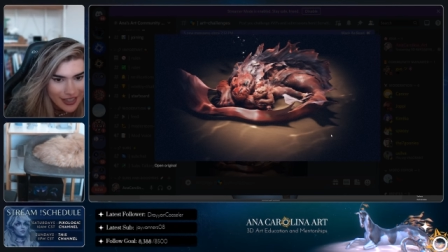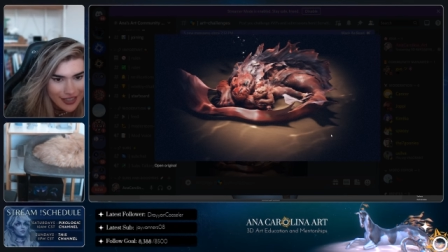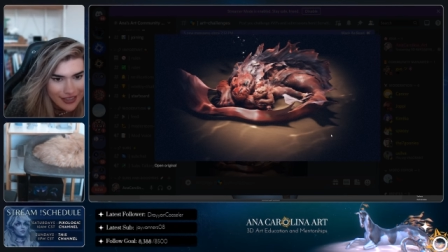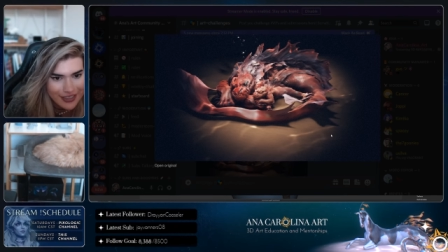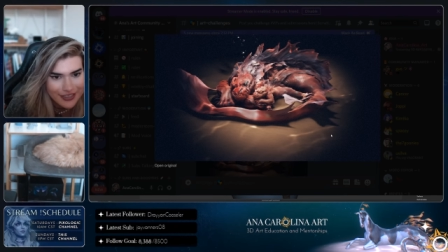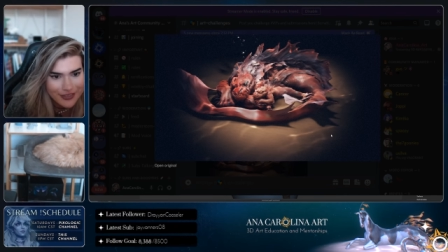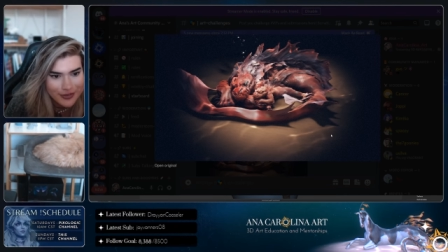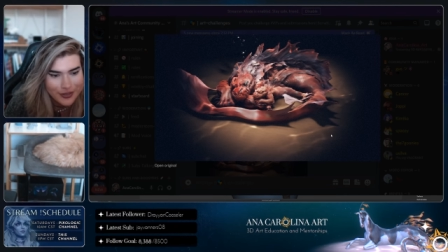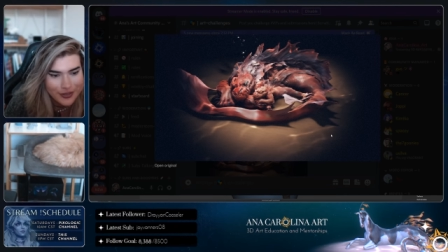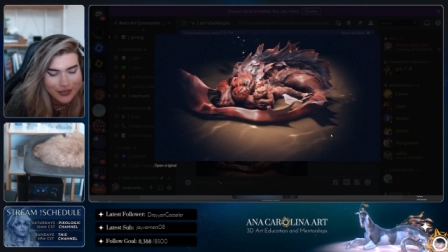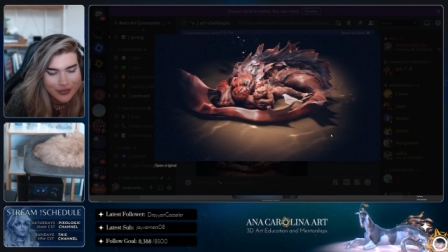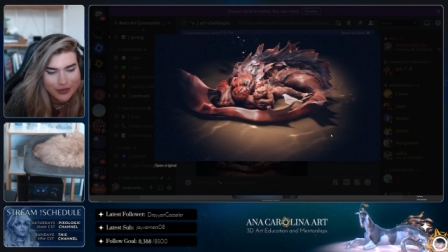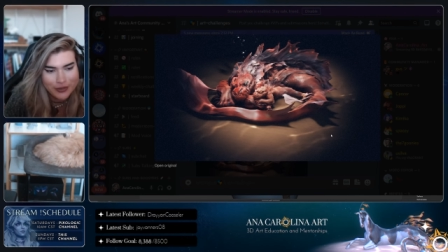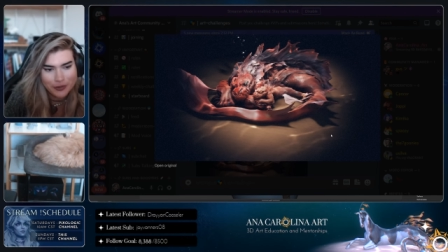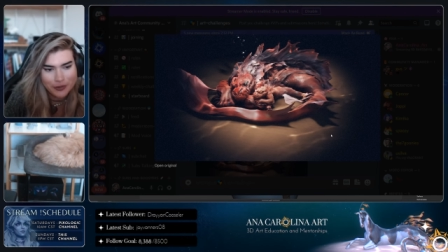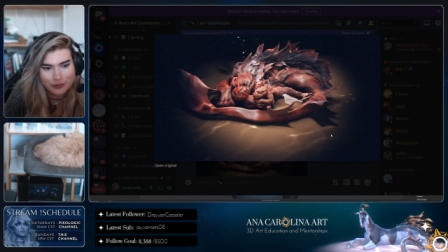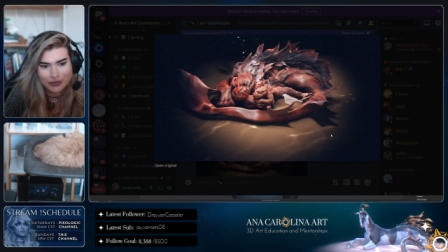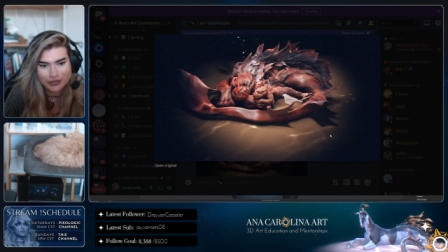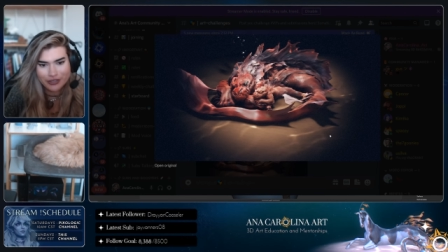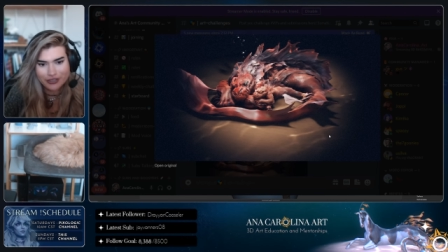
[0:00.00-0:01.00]
Yeah, this one's
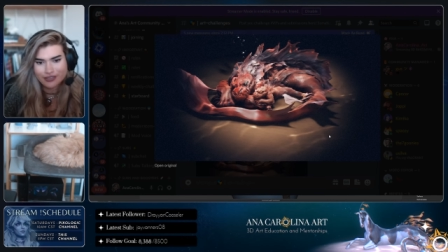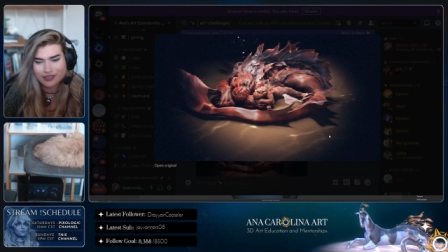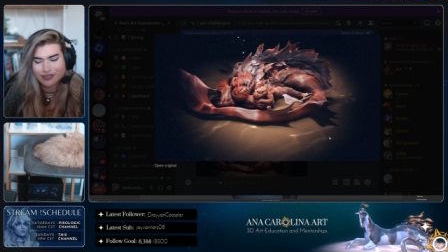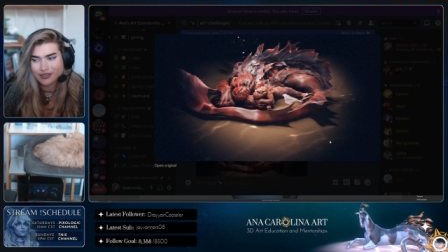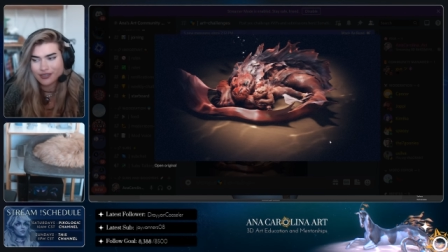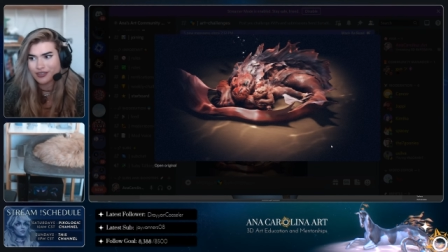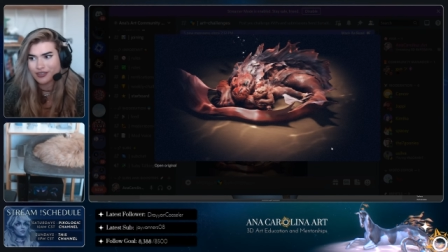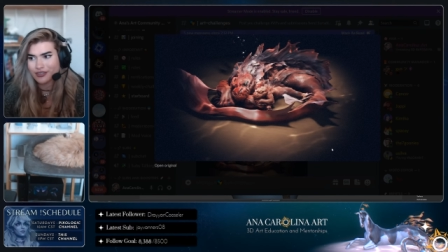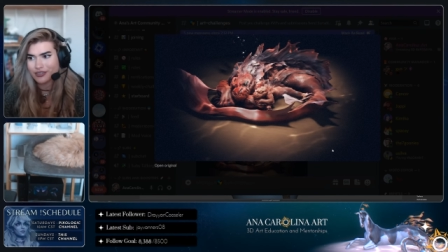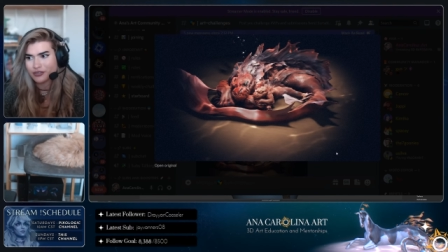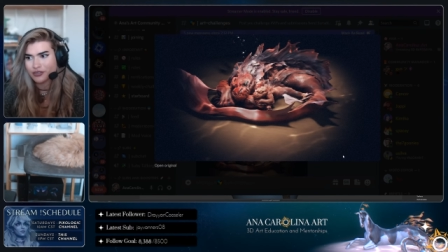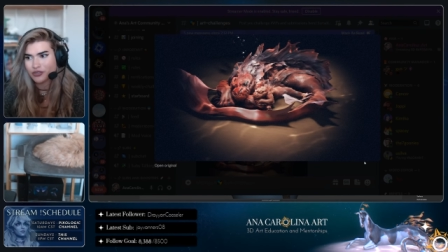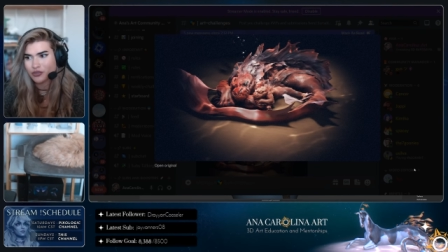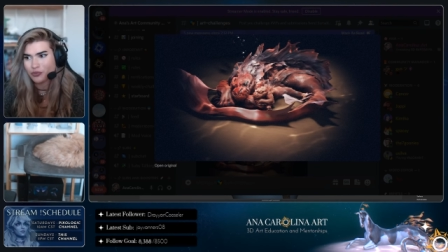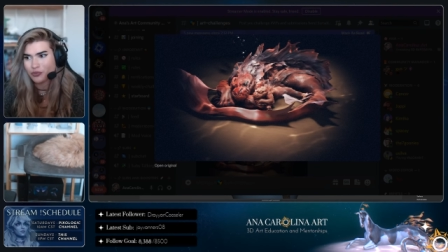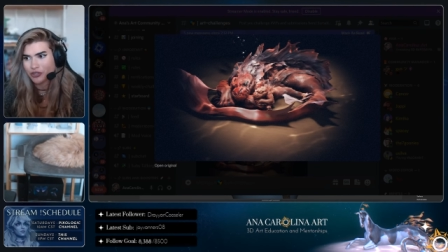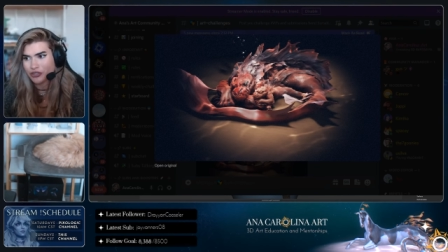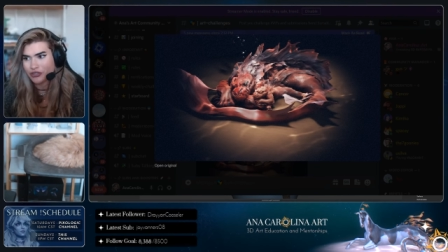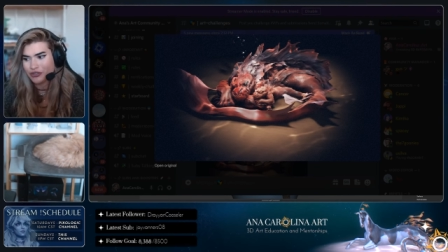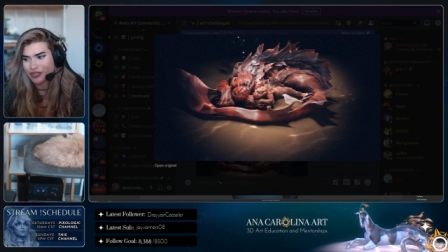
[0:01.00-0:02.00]
super
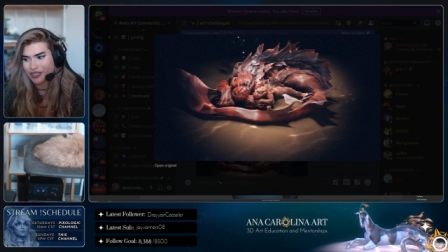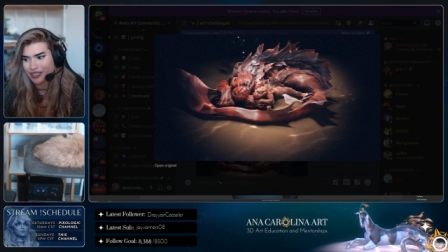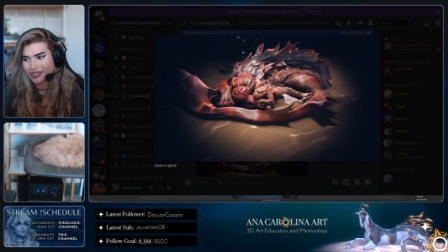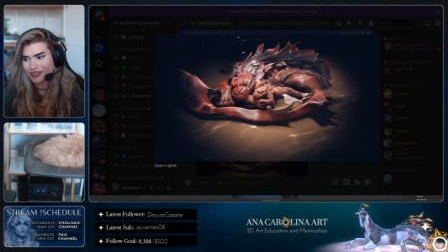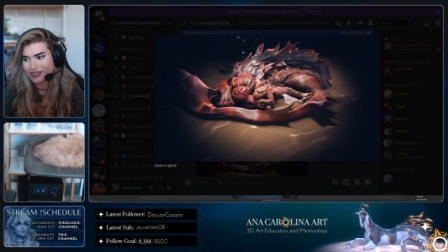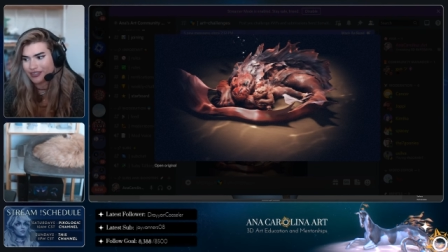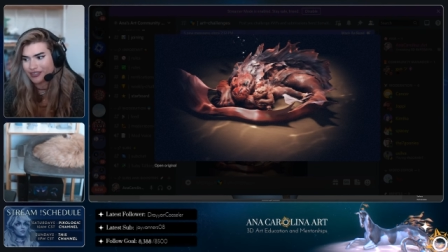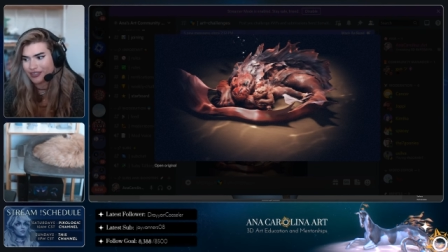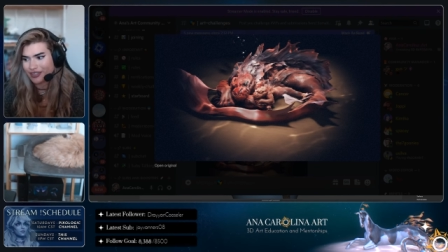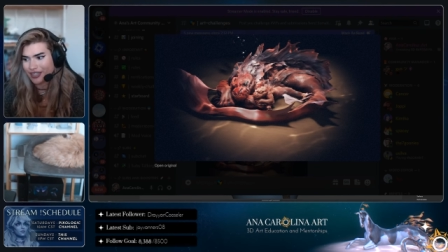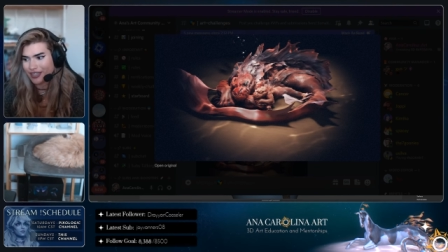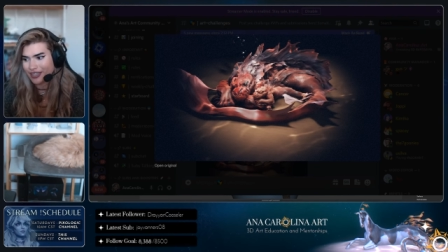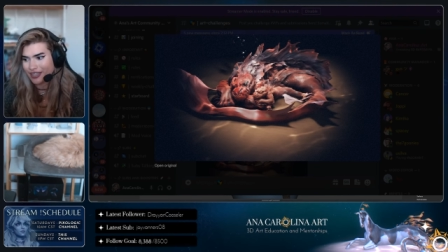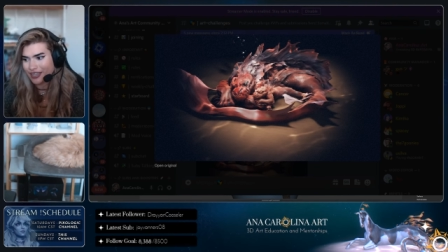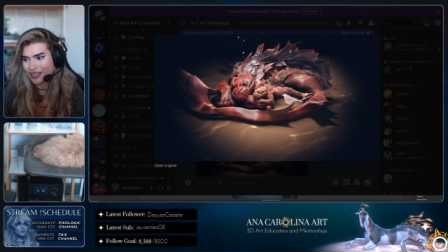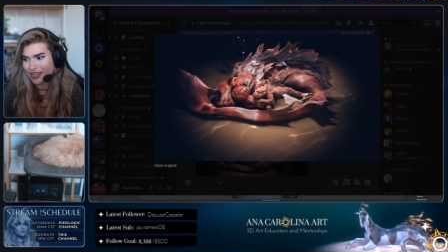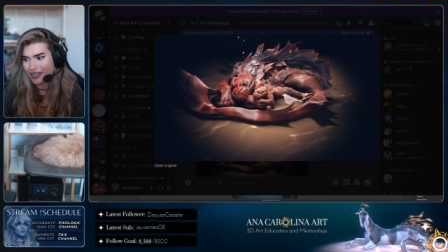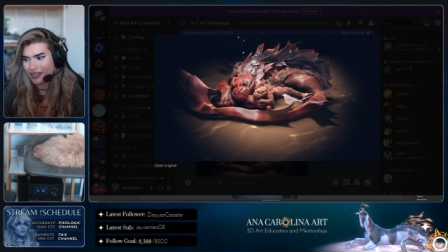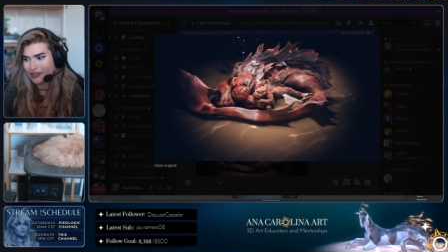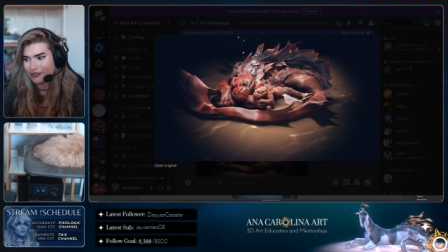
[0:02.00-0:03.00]
unique.
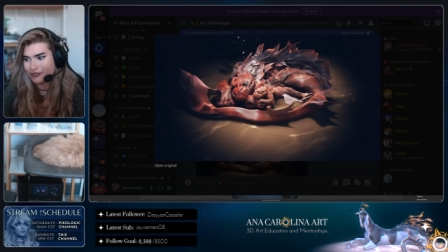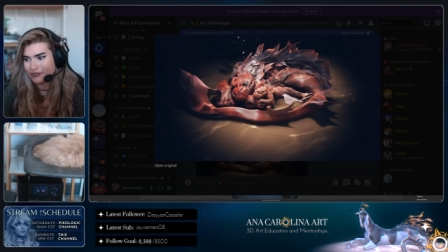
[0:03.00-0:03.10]
Like